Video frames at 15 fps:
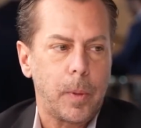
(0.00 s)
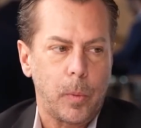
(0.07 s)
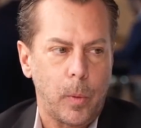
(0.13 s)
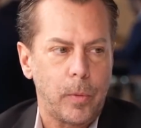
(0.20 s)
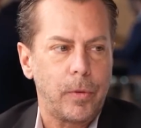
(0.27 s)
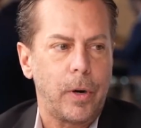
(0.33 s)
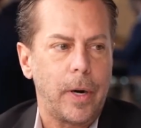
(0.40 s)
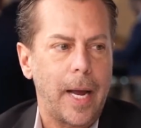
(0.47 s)
But
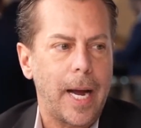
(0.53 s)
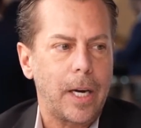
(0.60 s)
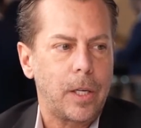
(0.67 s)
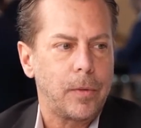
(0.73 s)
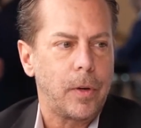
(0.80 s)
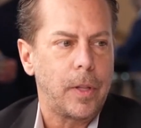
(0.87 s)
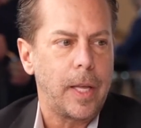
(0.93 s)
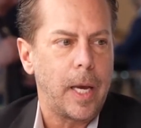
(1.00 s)
we're very
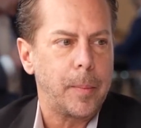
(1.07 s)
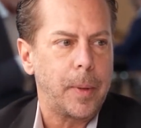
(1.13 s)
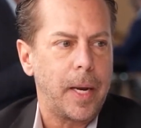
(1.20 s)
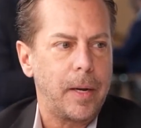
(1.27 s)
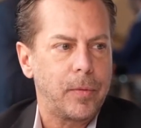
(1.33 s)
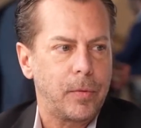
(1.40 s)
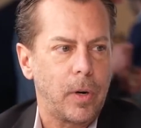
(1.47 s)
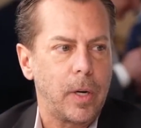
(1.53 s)
active on the
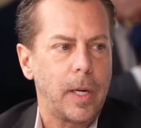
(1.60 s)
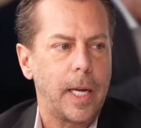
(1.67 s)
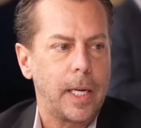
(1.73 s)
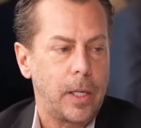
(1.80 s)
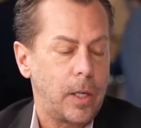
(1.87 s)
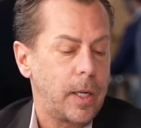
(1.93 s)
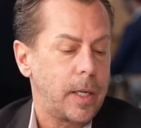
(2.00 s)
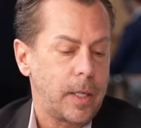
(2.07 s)
M&A
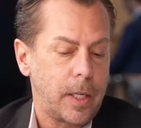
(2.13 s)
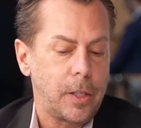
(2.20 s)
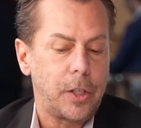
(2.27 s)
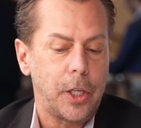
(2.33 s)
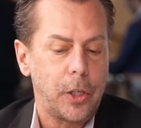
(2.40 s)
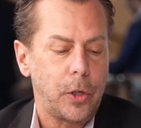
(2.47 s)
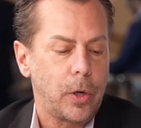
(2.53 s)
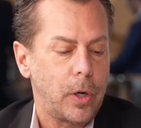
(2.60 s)
front and
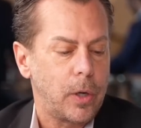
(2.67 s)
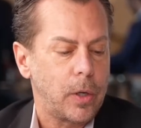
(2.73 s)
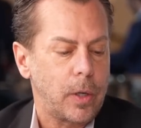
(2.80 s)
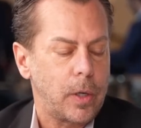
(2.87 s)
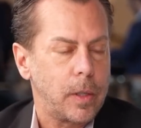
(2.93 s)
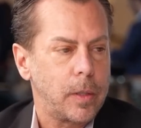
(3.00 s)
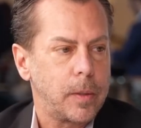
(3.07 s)
continue to look.